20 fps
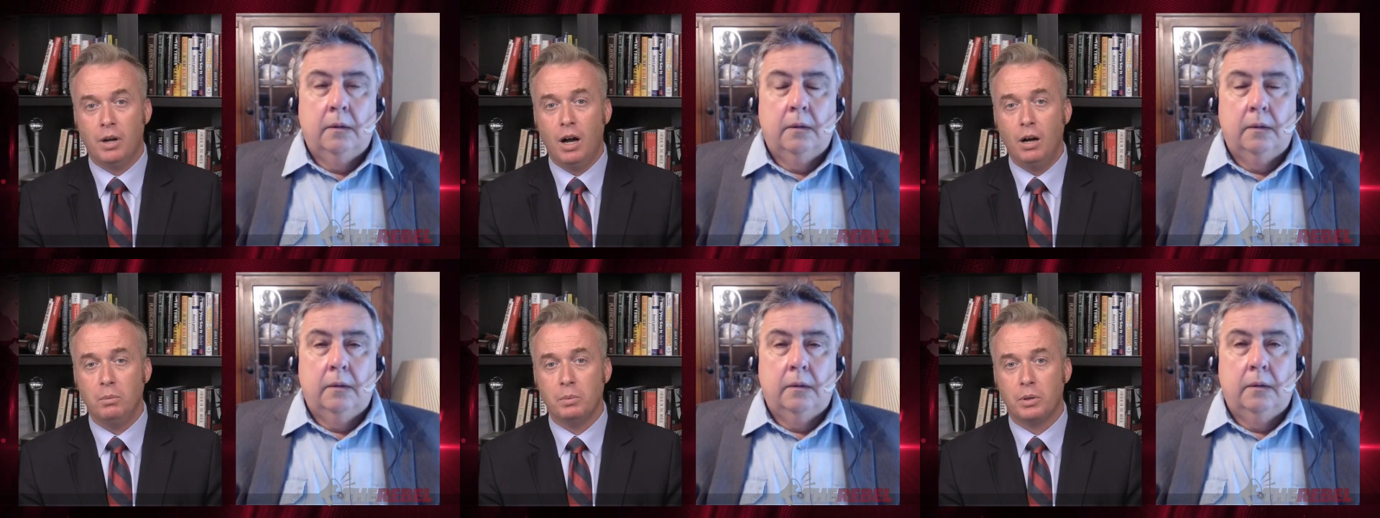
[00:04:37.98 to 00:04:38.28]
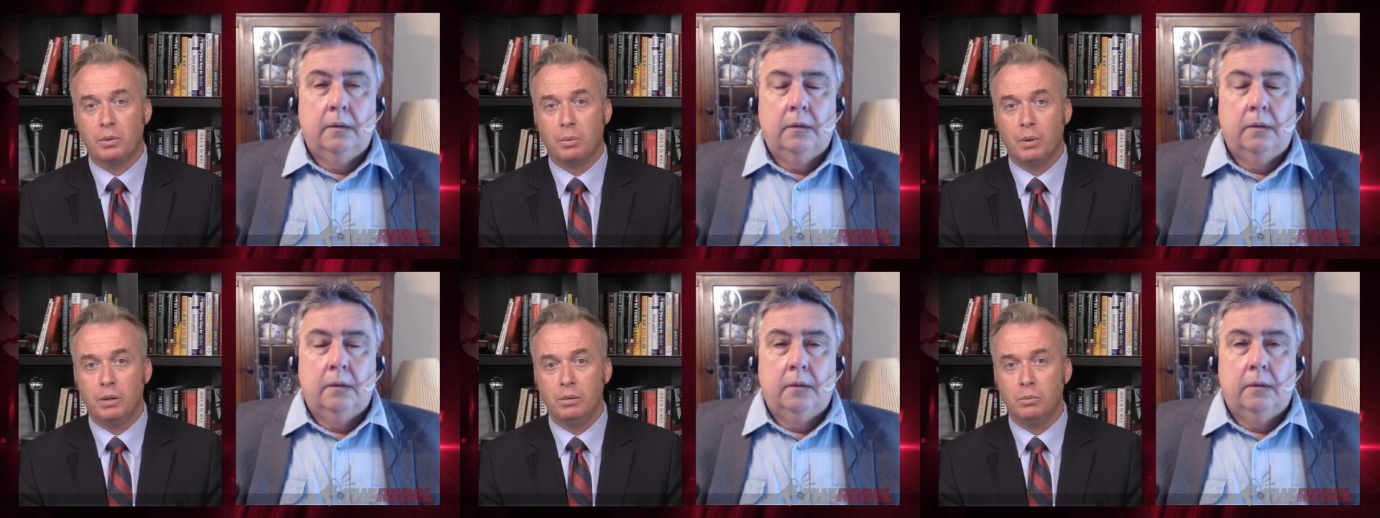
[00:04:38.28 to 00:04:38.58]
Speaker 1: caught
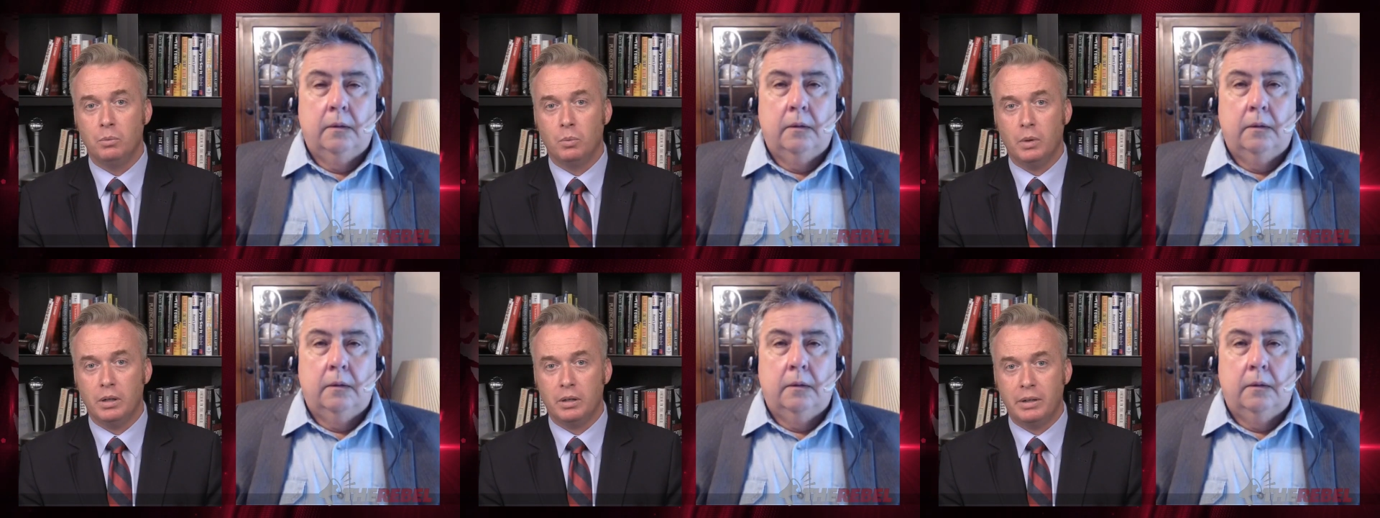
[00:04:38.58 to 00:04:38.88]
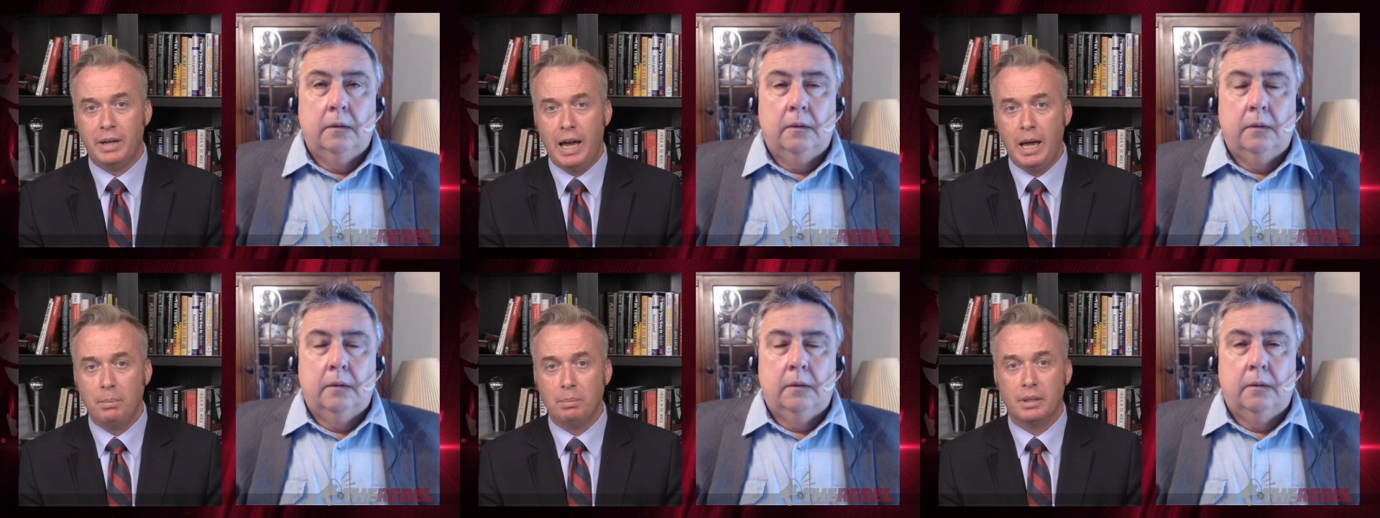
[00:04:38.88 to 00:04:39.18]
with one, what
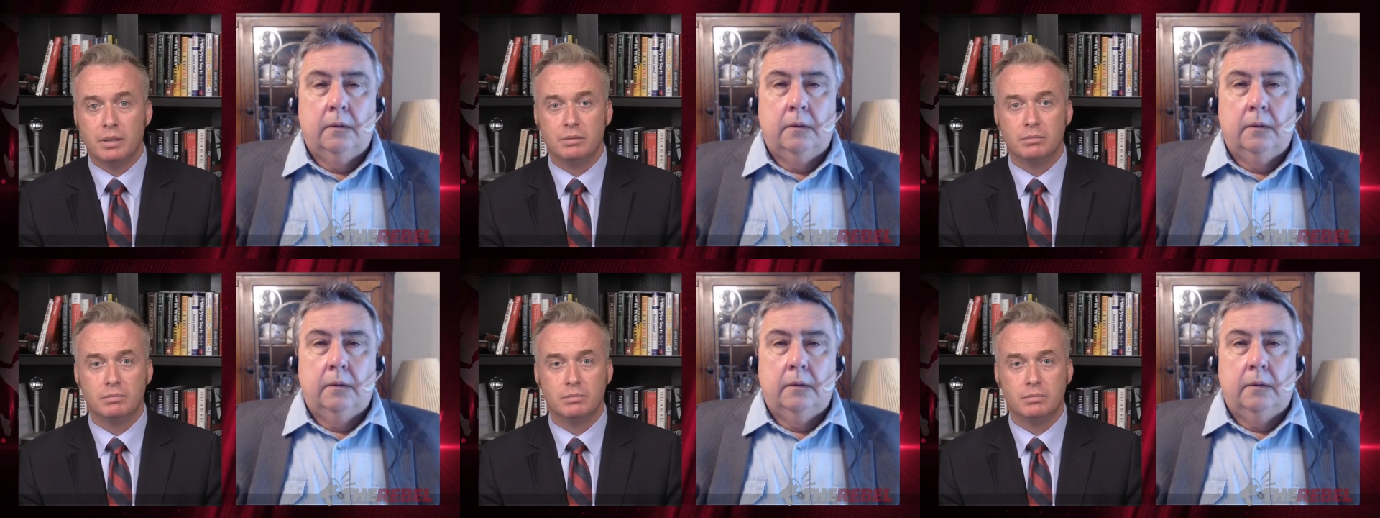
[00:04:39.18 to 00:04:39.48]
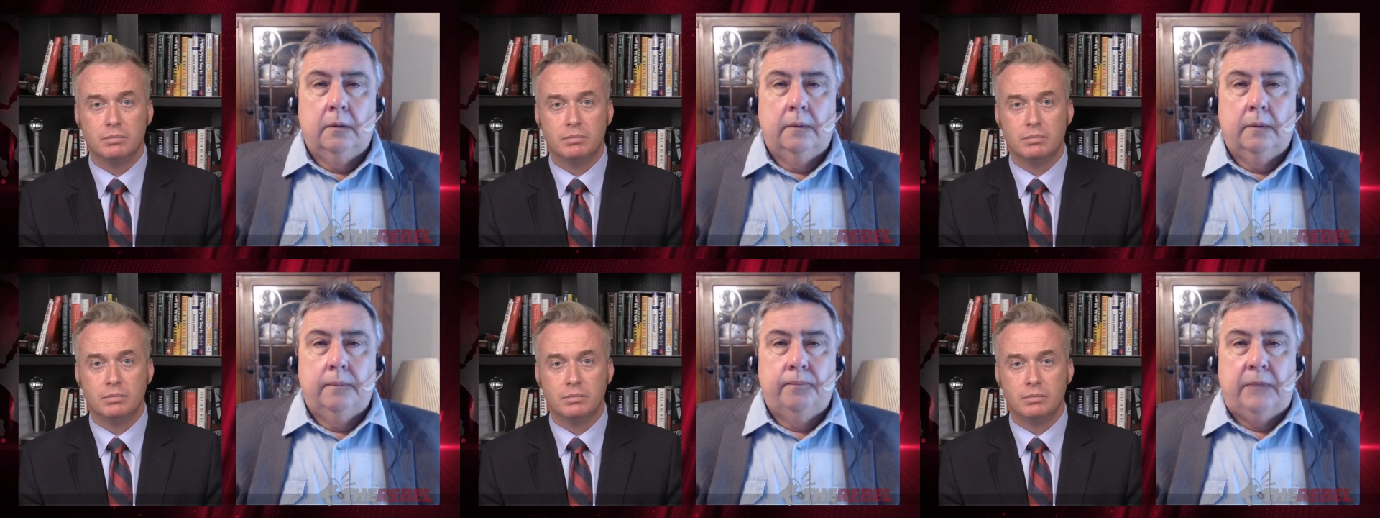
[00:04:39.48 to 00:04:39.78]
could happen?
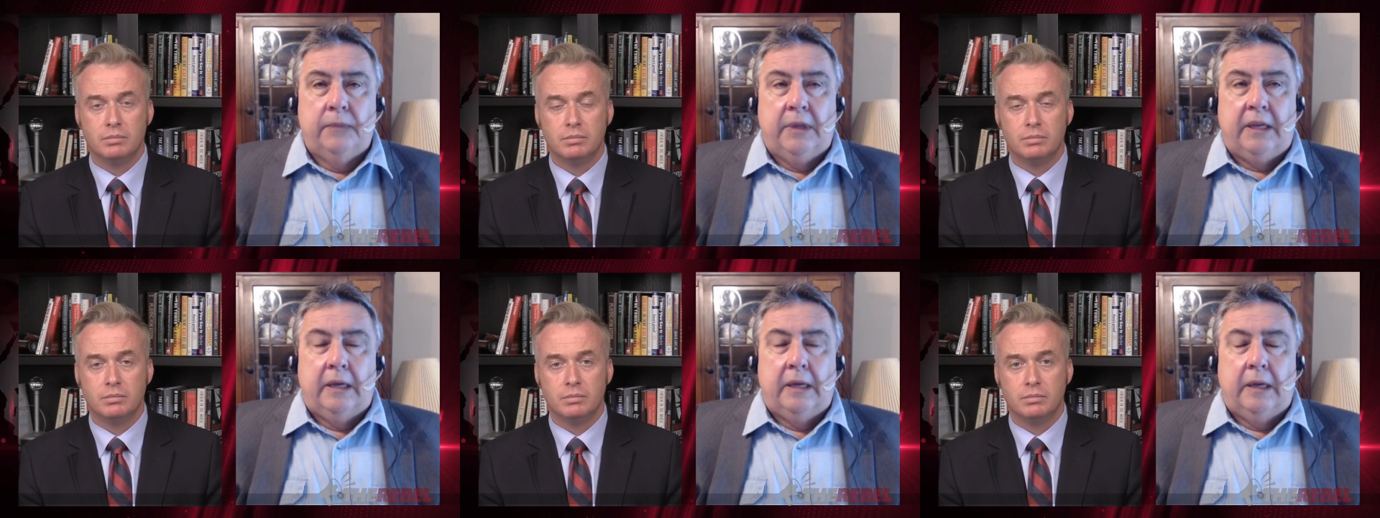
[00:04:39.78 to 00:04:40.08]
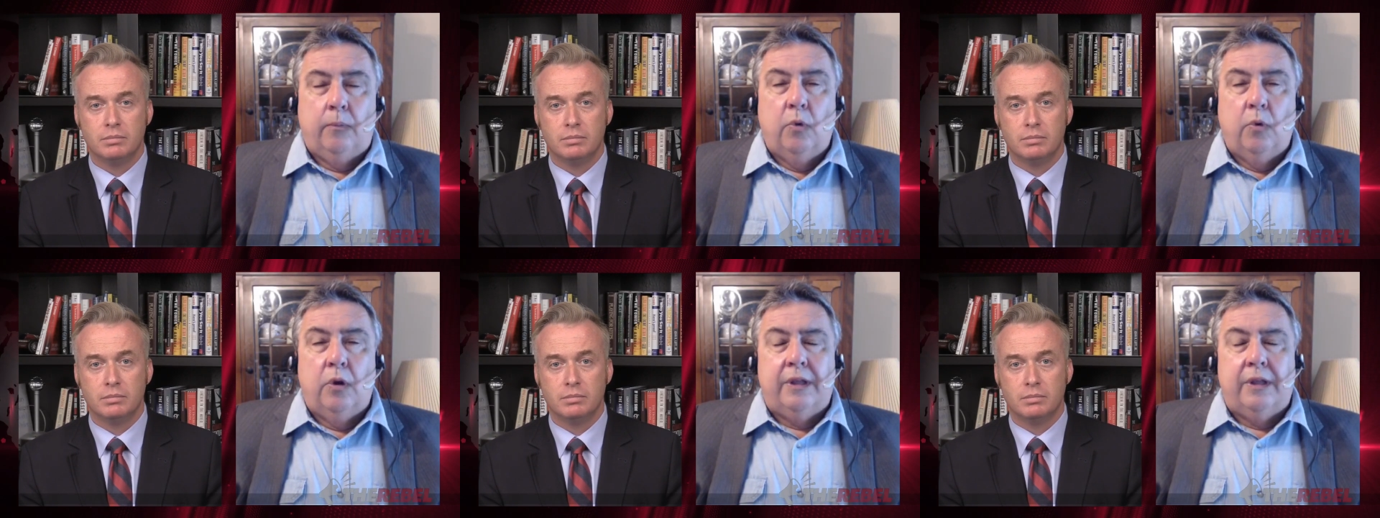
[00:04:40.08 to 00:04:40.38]
Speaker 2: It,
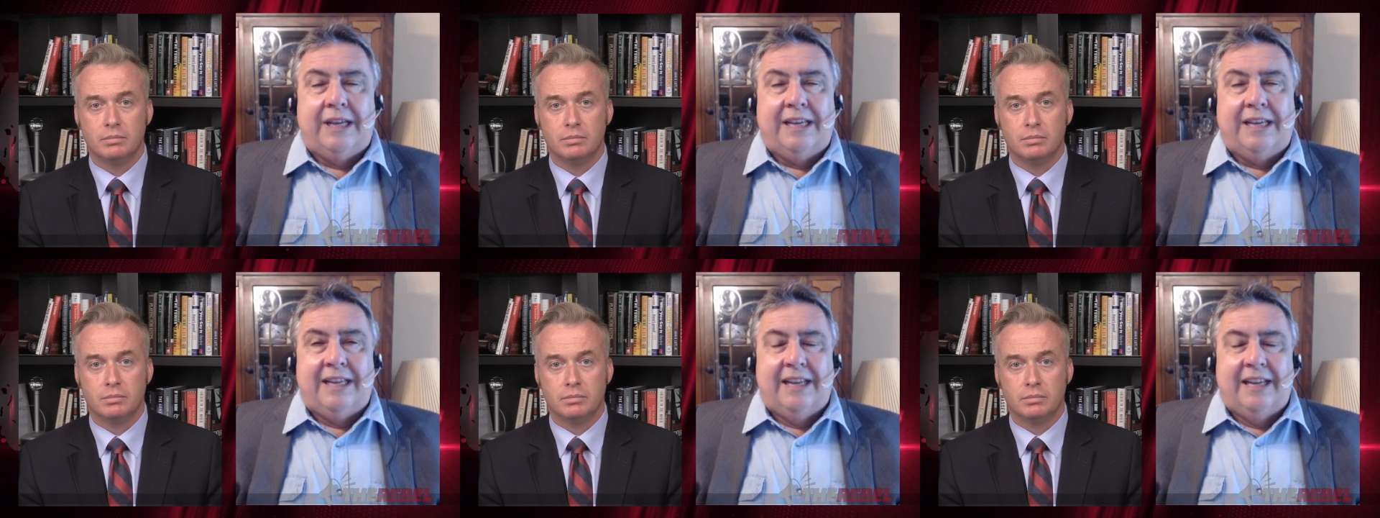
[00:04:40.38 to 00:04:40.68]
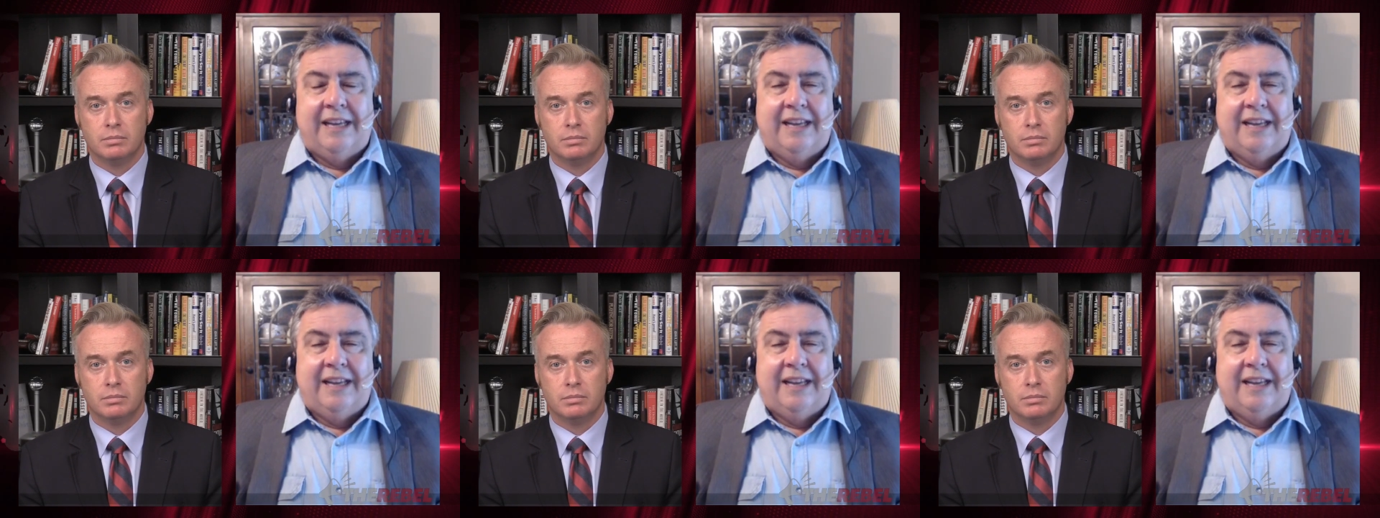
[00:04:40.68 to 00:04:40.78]
well, it